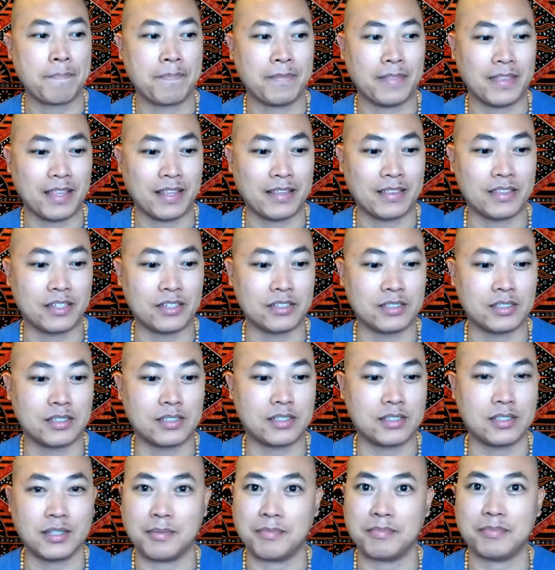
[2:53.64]
that there's
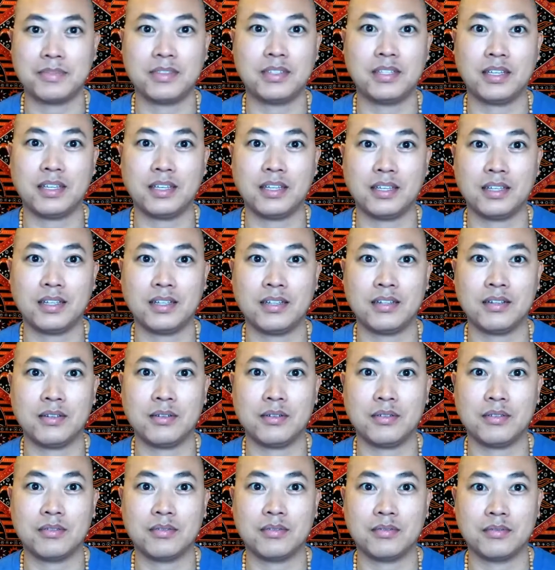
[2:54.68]
something
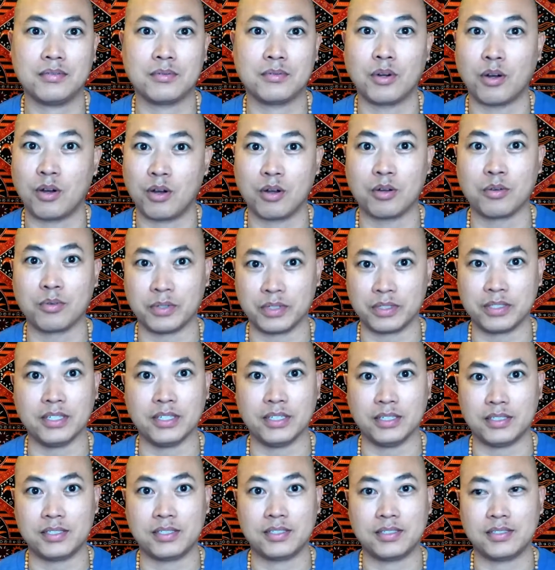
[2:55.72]
wrong with
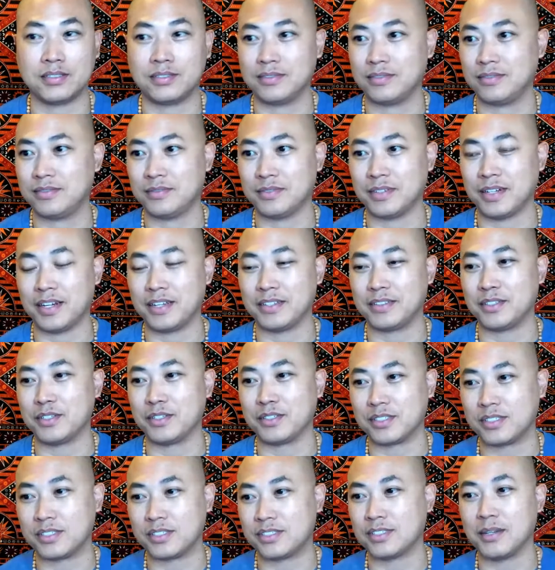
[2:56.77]
us, right? There's
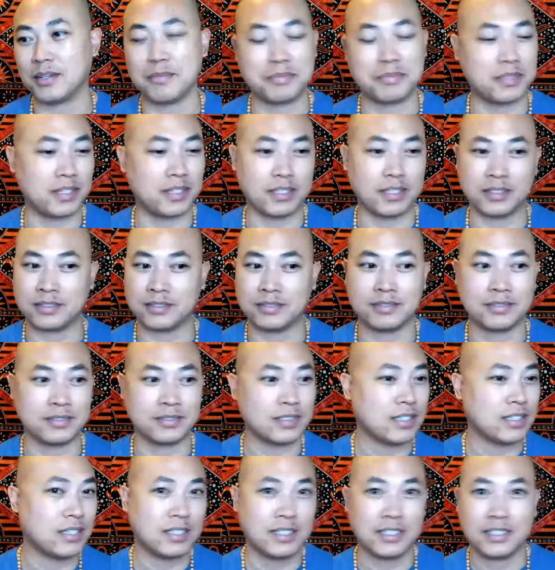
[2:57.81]
something
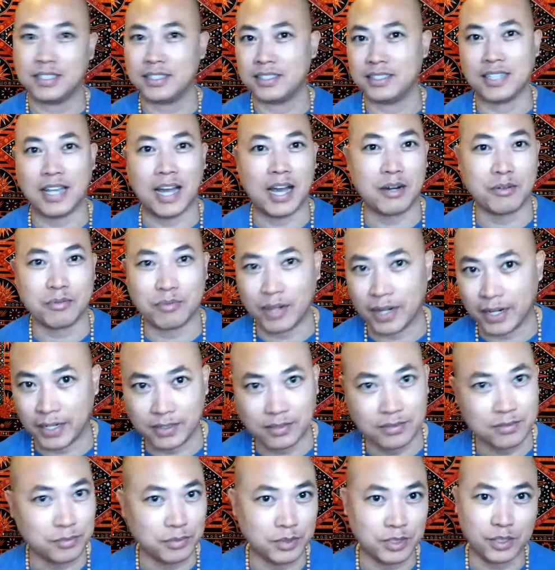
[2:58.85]
not right.
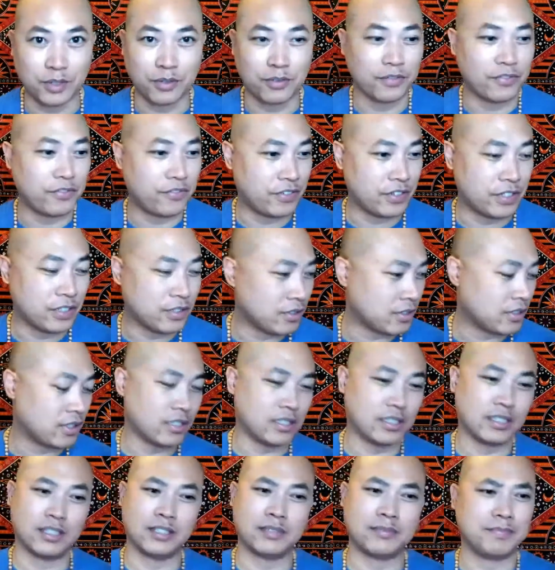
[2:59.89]
We don't feel
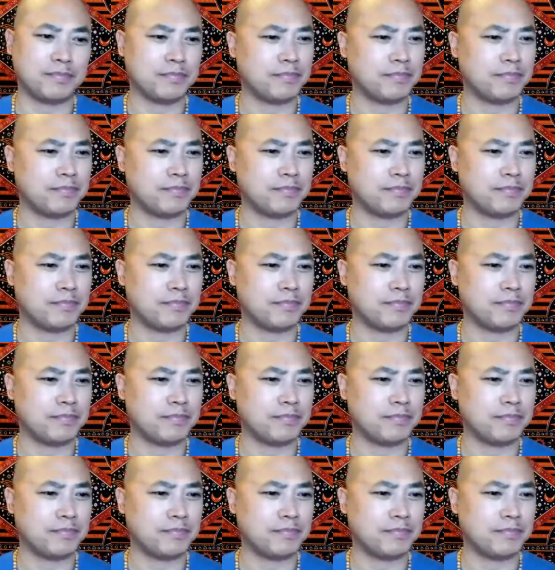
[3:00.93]
good.